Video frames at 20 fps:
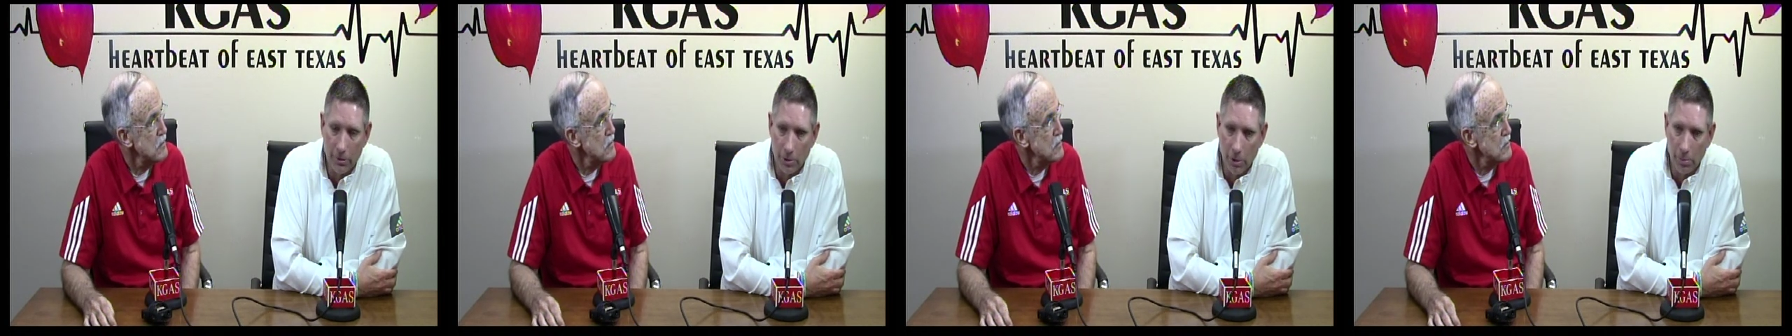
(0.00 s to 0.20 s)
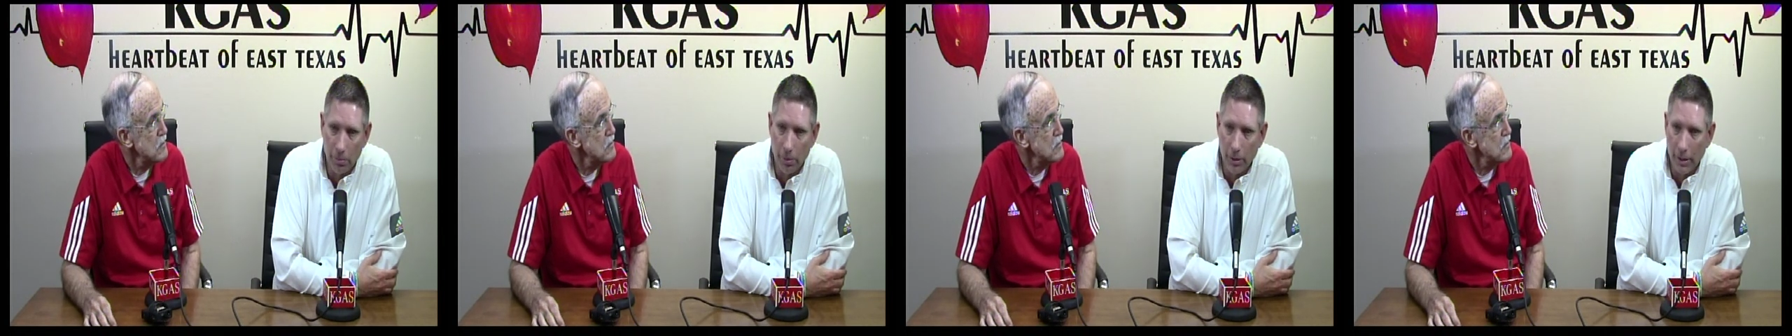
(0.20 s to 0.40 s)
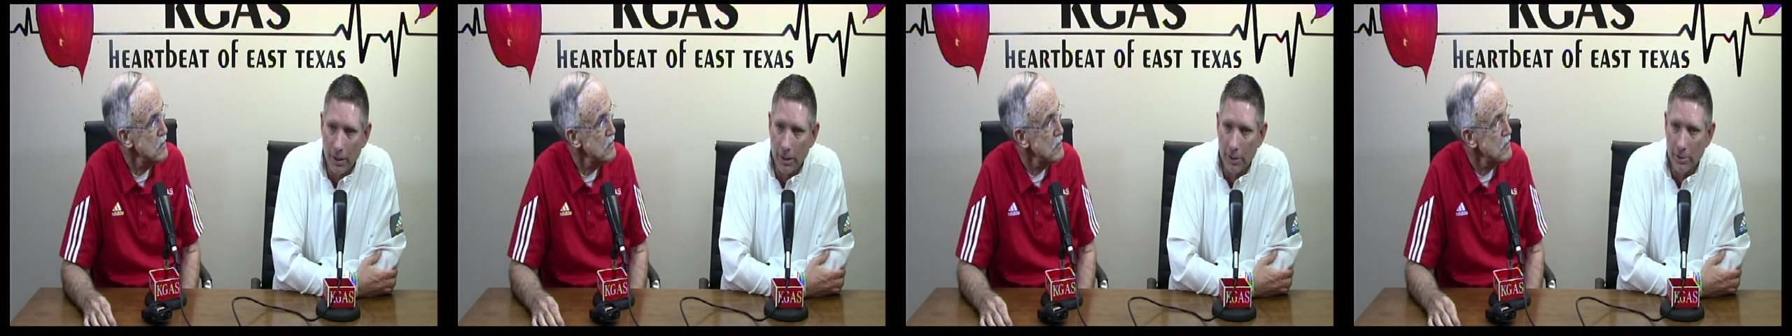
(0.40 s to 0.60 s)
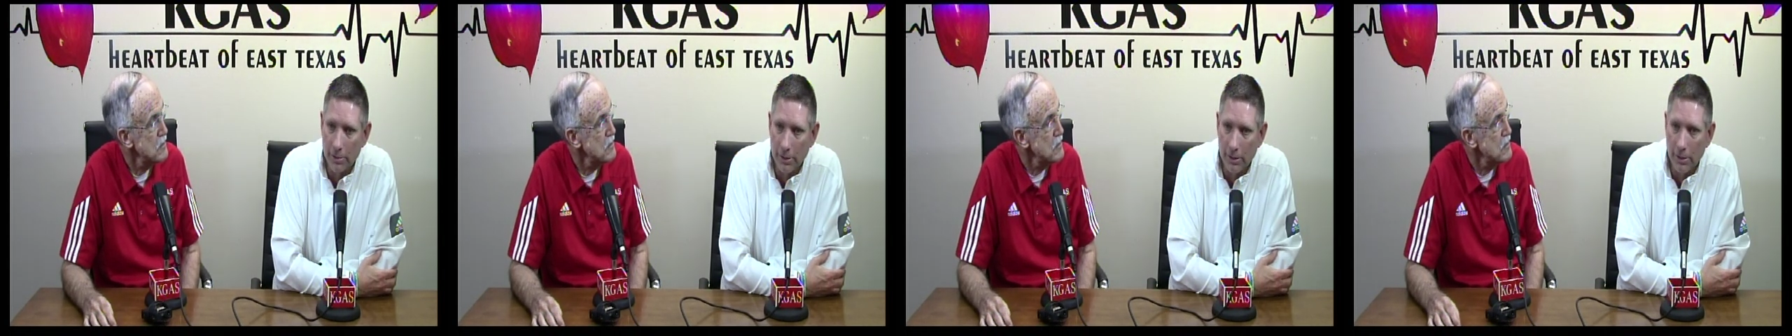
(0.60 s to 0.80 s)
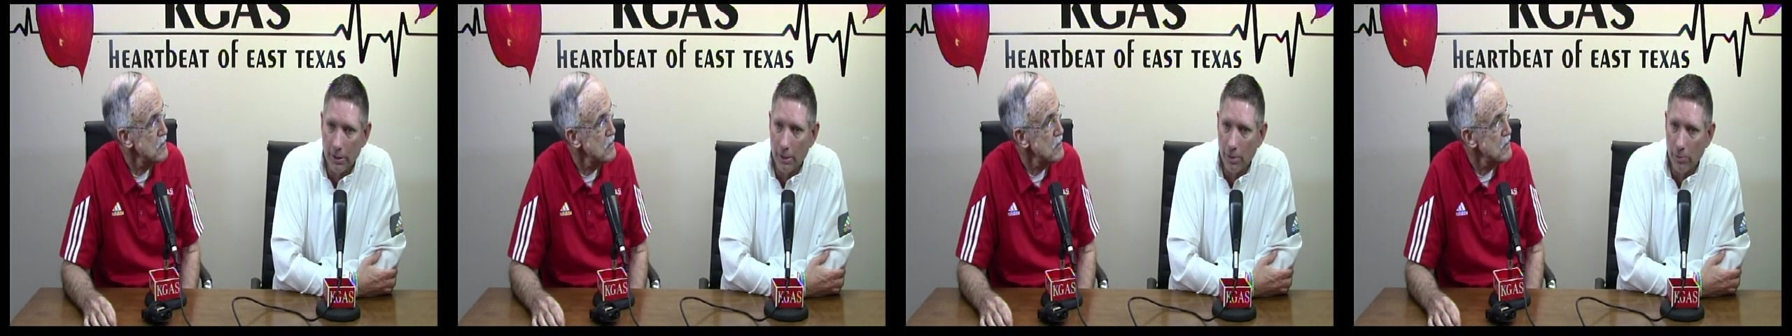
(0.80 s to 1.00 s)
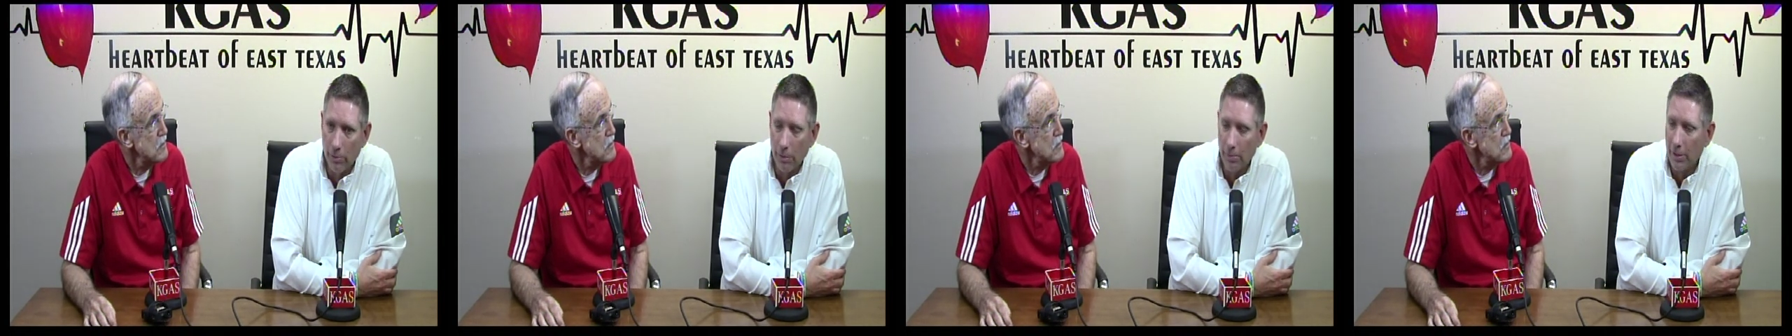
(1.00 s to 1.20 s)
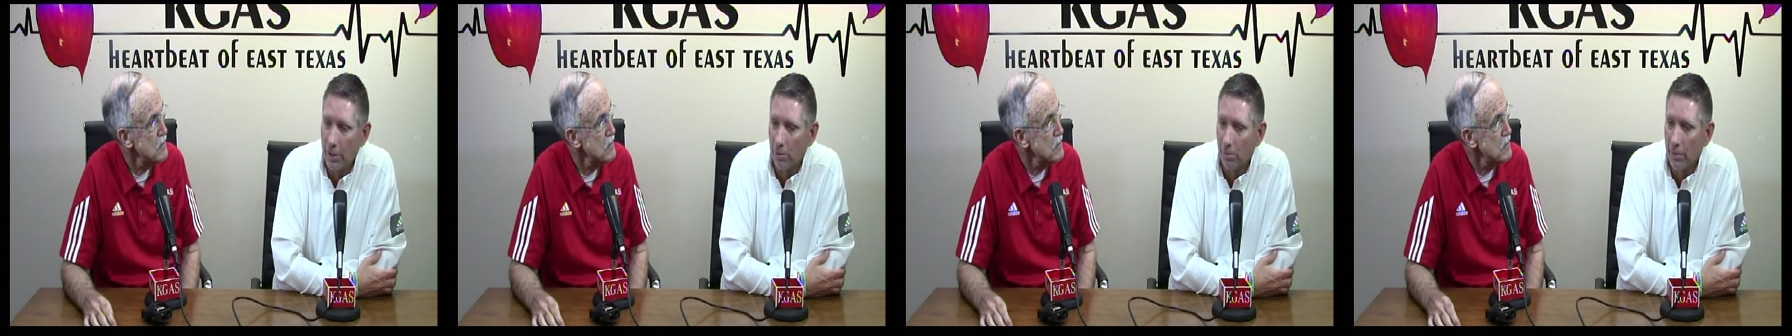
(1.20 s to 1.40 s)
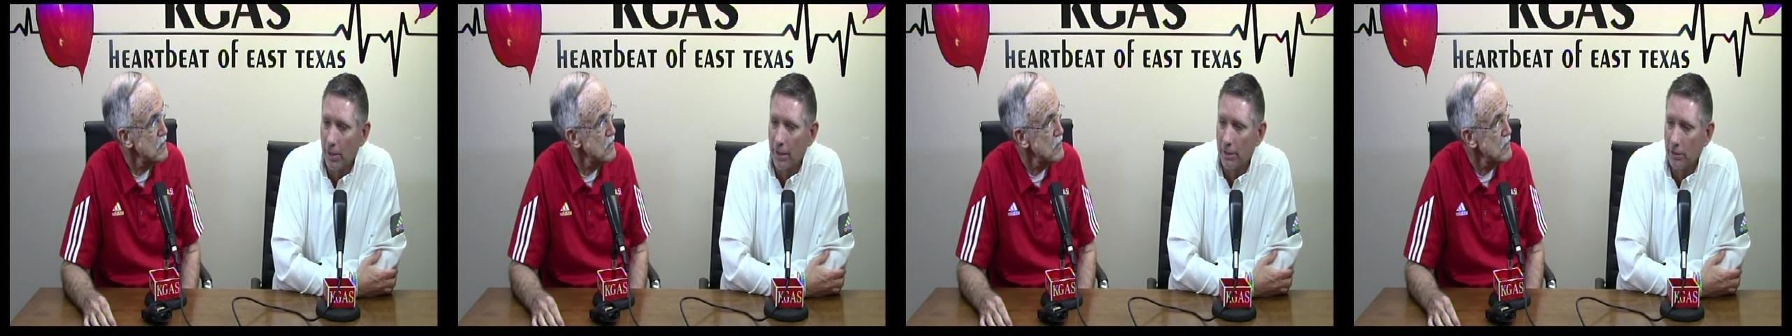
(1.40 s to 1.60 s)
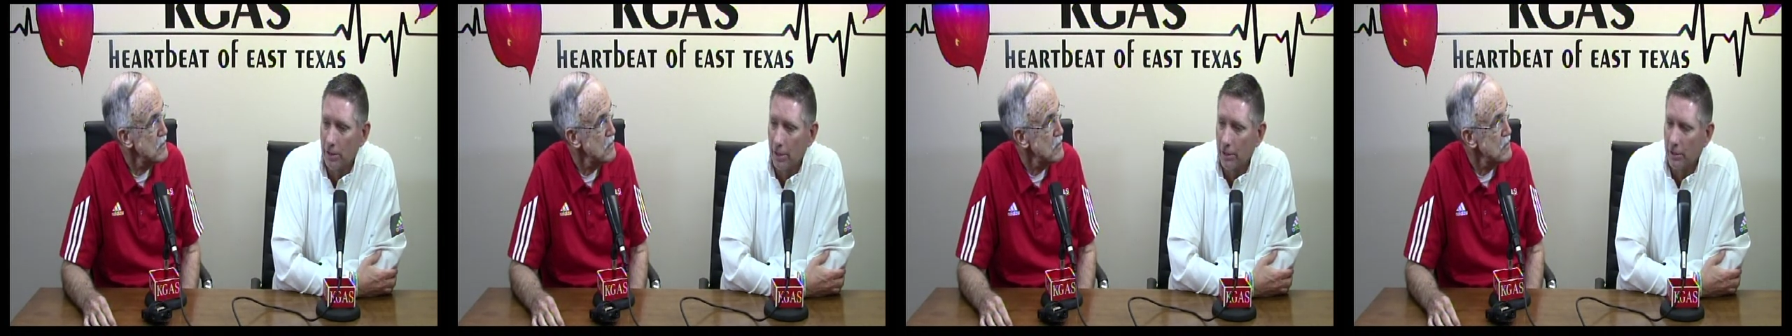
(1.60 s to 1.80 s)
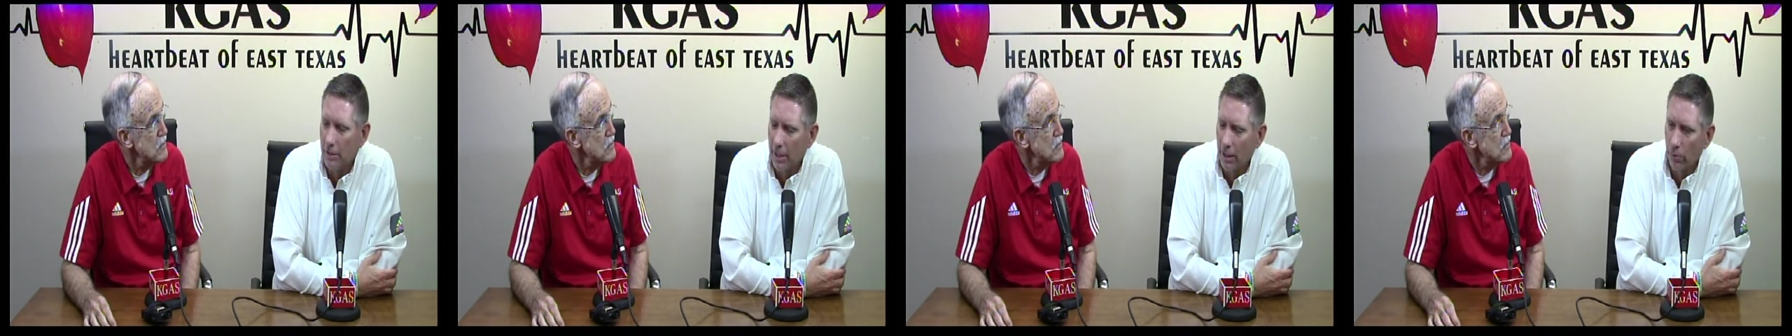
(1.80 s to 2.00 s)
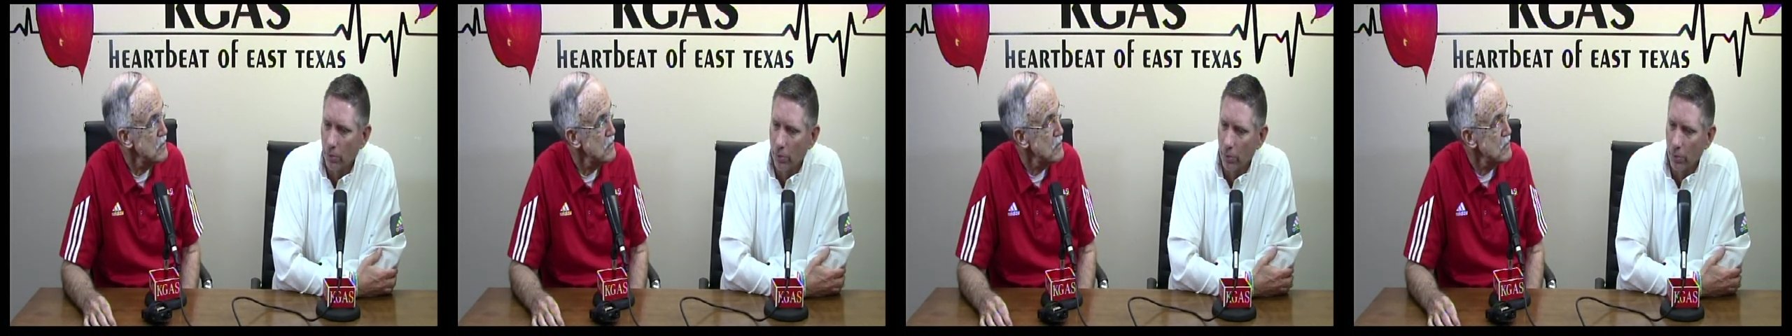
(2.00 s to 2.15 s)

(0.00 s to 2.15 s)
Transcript: good players, and we beat them by a touchdown.